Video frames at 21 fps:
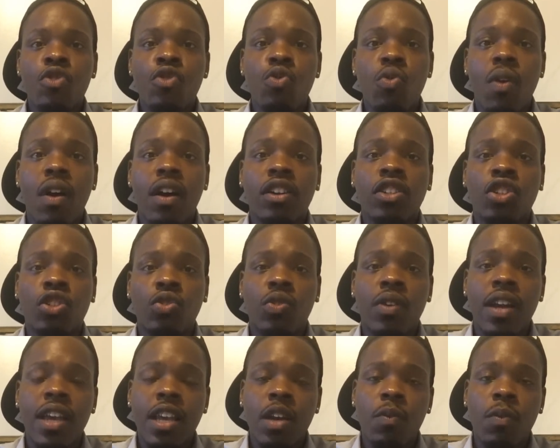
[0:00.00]
you are
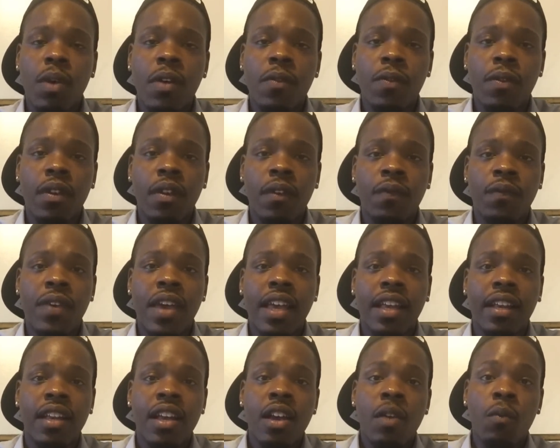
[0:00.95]
straying away from the
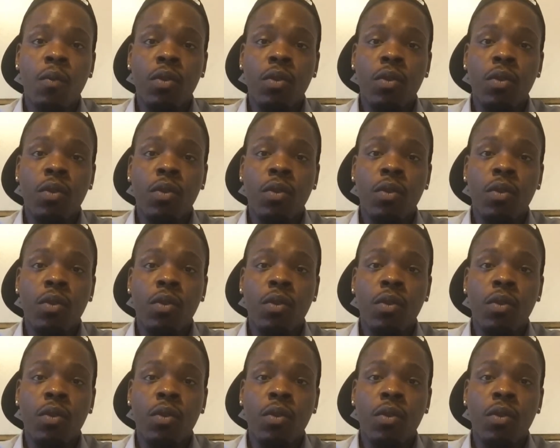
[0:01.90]
fact,